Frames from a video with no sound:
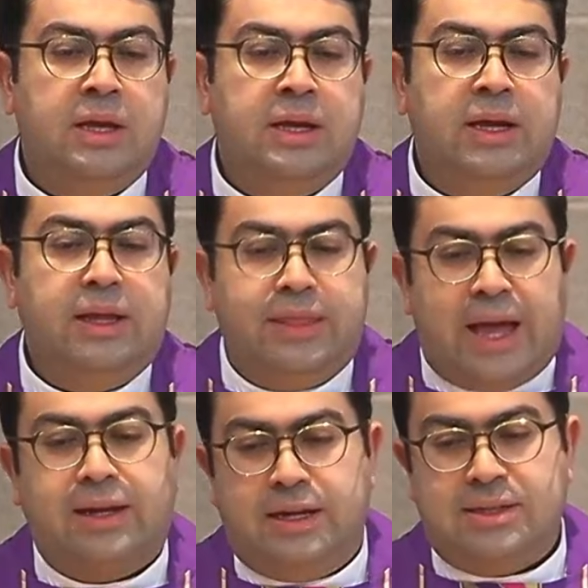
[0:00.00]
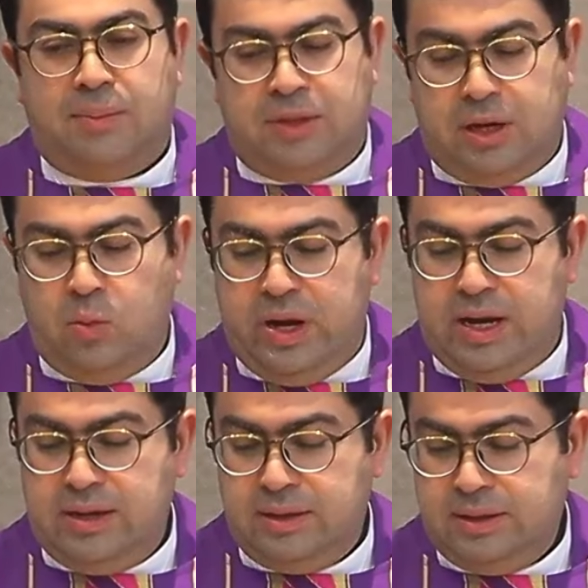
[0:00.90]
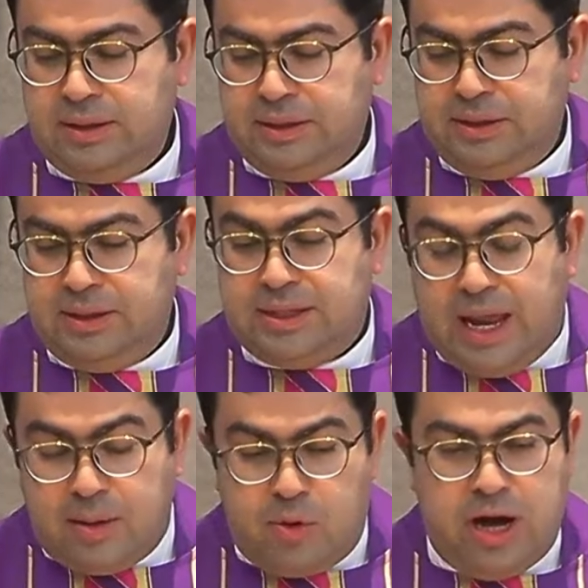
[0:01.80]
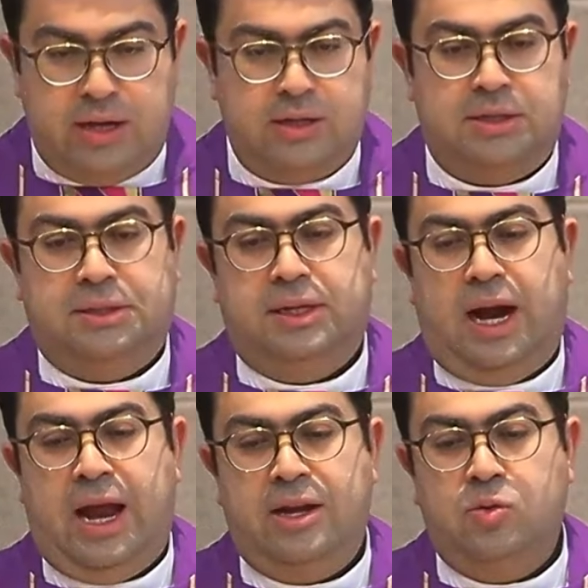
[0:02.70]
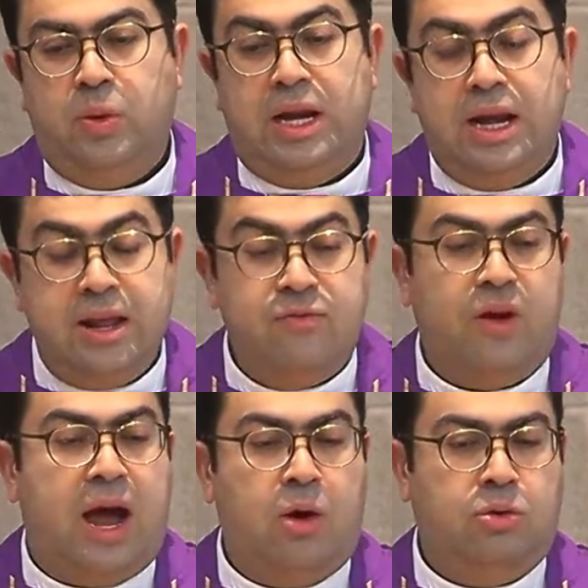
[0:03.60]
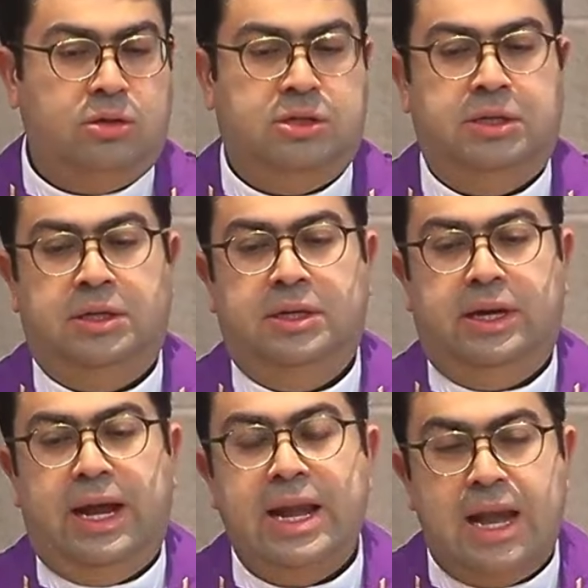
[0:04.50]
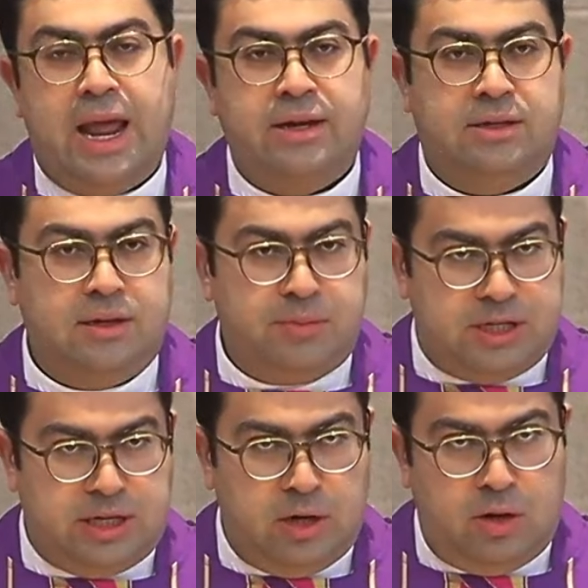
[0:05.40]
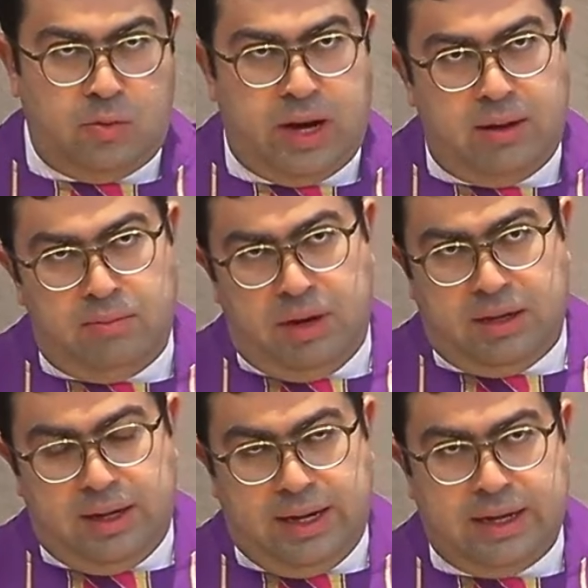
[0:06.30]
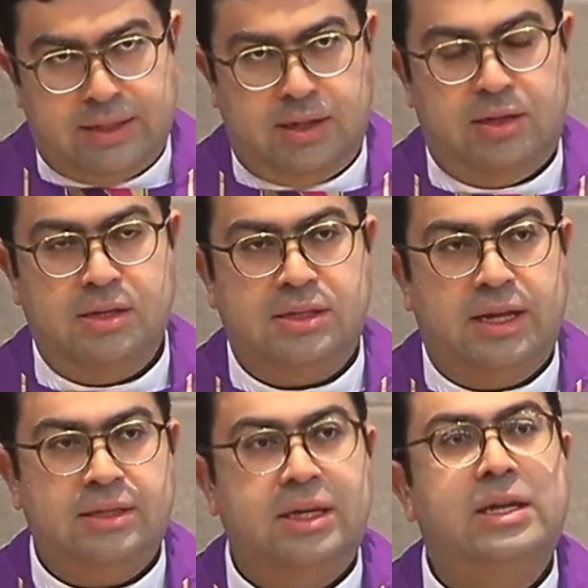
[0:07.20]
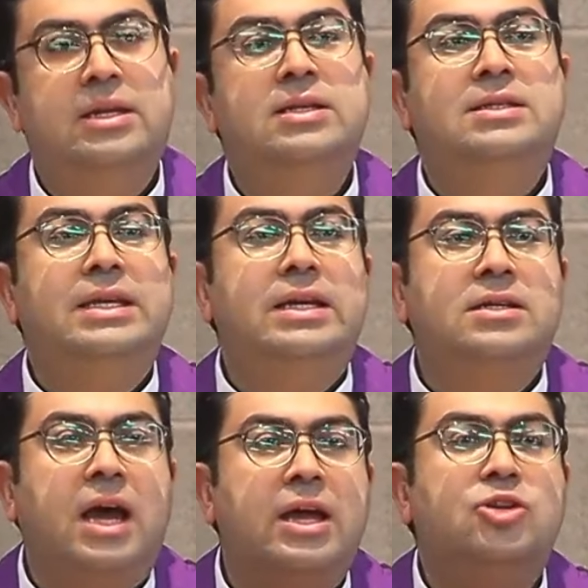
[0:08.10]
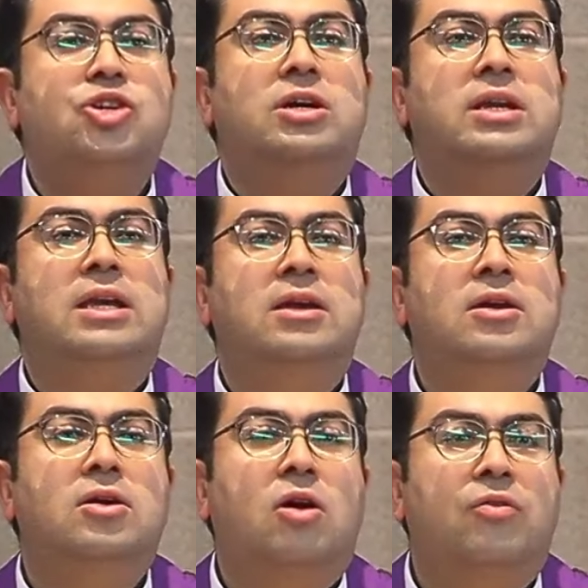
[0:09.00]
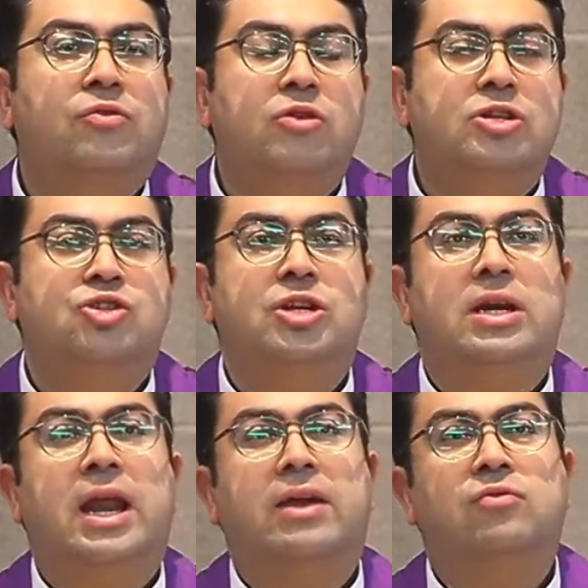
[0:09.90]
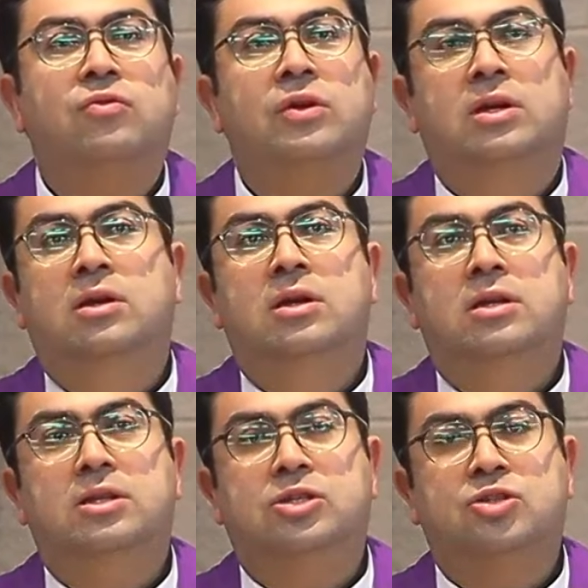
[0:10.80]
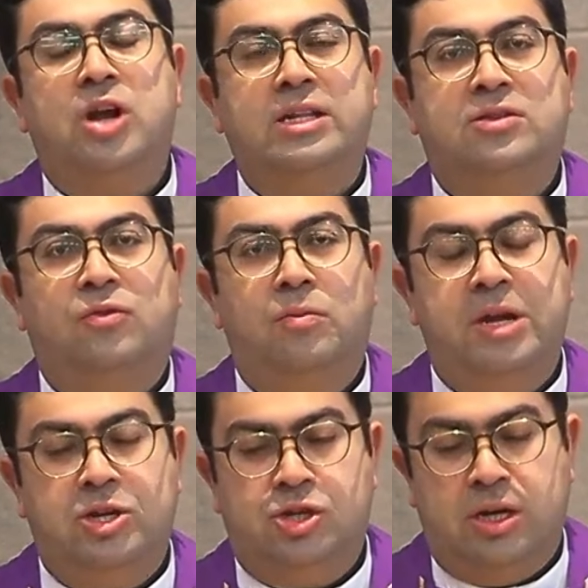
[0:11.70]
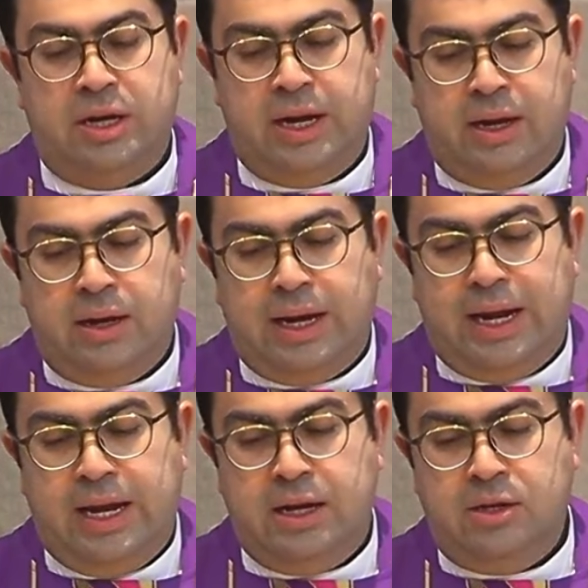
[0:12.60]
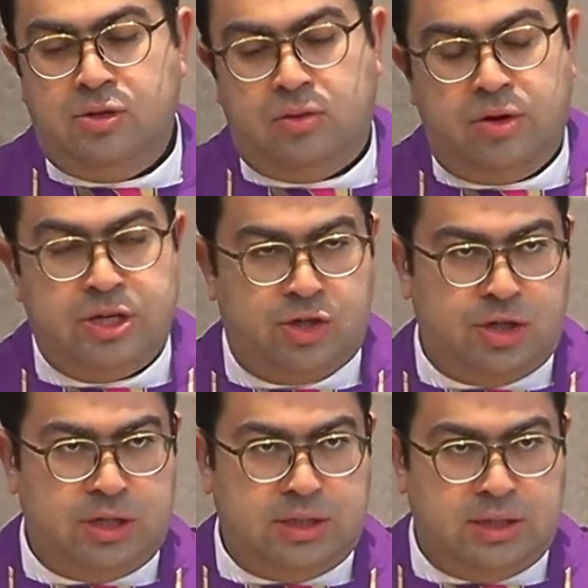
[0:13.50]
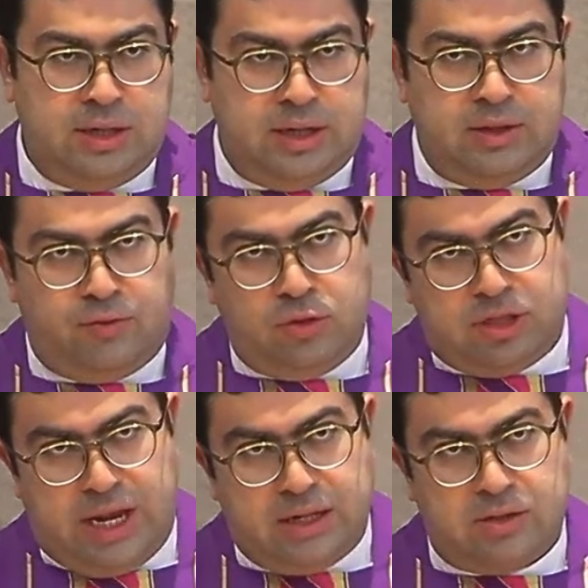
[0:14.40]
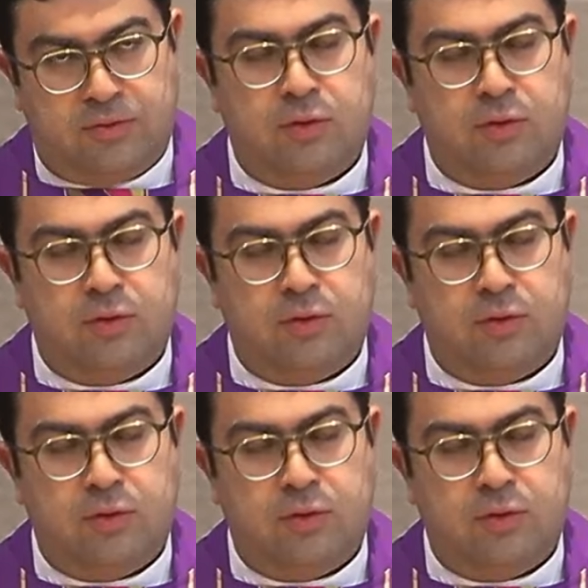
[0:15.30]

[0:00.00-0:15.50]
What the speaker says: And that is something we celebrate and we live out in Lent in a particular way, but in a certain sense, it is the entire journey of Christian life. This transformation into Christians in the full sense of the